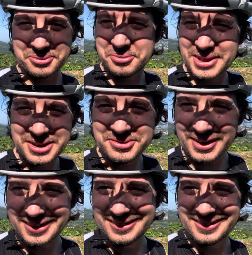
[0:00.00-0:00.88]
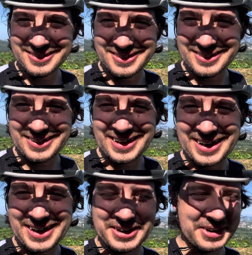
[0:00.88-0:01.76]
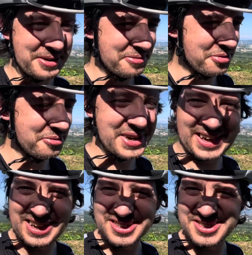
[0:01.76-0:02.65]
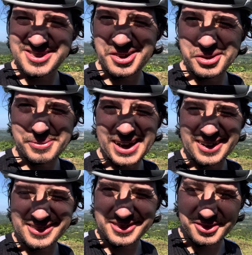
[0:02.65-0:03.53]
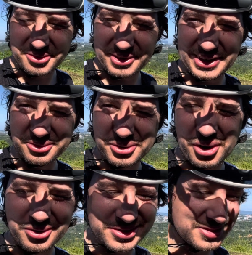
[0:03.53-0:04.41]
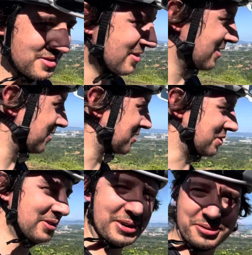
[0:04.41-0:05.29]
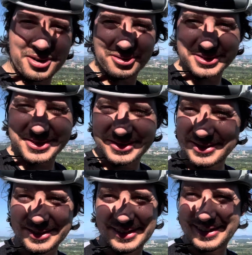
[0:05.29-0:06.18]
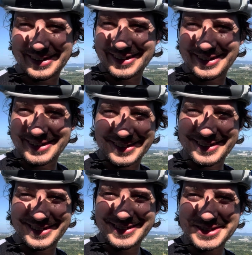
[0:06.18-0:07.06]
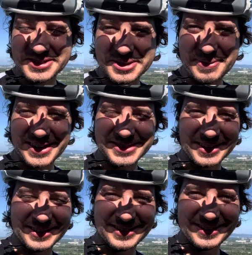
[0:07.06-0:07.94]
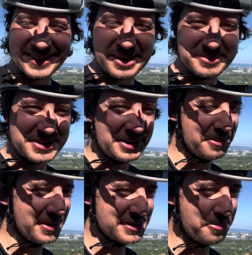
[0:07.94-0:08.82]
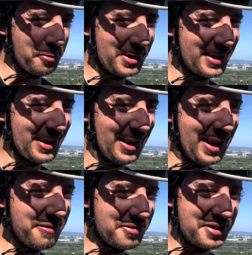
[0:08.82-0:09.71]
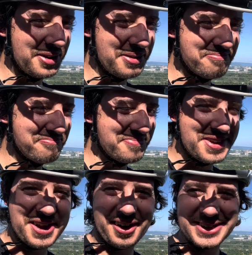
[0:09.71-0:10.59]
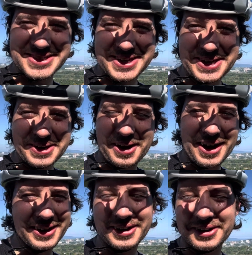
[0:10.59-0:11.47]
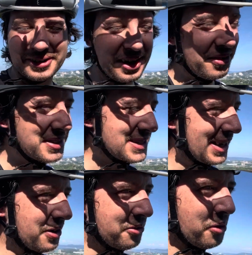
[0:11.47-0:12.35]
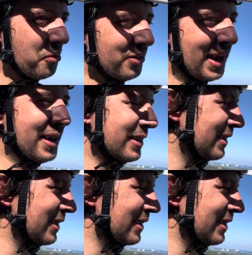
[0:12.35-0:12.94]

What were they using? I don't know, 3 gears on the back, 3 little cogs, 2 little cogs. Just amazing, absolutely amazing. They probably had an 11 and a 19. And honestly, I don't know what they had.